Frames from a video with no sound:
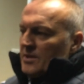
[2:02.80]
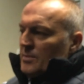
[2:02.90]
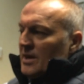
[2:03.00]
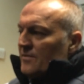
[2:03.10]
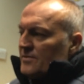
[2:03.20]
in a
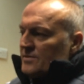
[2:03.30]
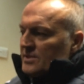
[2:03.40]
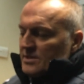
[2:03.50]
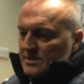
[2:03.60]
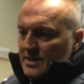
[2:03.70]
battle
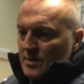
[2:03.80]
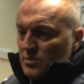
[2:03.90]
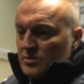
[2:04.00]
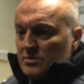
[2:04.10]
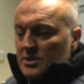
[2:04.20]
since day
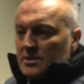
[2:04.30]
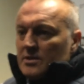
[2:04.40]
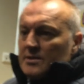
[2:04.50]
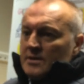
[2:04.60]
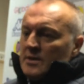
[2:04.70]
one, you
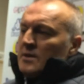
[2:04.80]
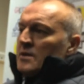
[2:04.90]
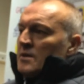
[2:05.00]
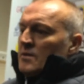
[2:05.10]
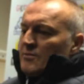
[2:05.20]
know, and
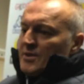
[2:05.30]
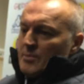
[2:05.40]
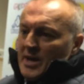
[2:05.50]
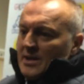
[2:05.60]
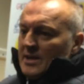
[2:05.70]
we're in a
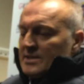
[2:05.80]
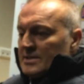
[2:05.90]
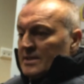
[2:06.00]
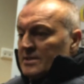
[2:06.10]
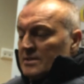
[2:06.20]
battle last
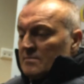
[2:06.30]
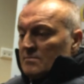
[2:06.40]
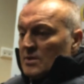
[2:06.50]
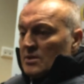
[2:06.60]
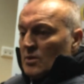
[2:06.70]
season,
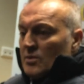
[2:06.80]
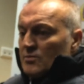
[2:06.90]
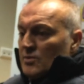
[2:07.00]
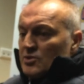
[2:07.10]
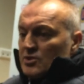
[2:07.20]
and you know,
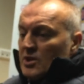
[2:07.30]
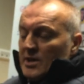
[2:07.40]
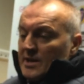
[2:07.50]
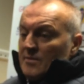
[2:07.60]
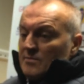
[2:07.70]
we've just got
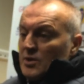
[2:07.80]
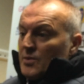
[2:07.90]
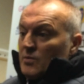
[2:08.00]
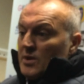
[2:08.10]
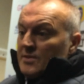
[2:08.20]
to keep
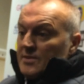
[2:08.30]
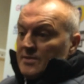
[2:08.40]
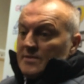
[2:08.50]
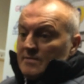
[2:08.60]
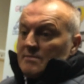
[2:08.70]
doing what
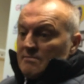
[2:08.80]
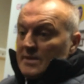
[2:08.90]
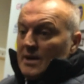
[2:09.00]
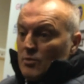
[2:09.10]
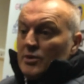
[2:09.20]

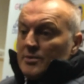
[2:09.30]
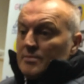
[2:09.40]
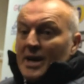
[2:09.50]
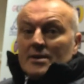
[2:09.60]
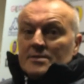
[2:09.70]
that word,
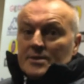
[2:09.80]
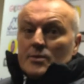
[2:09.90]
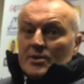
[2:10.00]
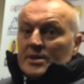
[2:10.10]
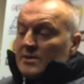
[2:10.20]
battle, you
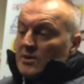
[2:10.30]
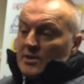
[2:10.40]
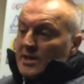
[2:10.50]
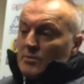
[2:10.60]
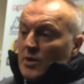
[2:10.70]
know, we've got
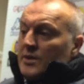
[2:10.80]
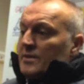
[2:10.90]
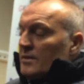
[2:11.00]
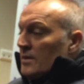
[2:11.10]
to keep going.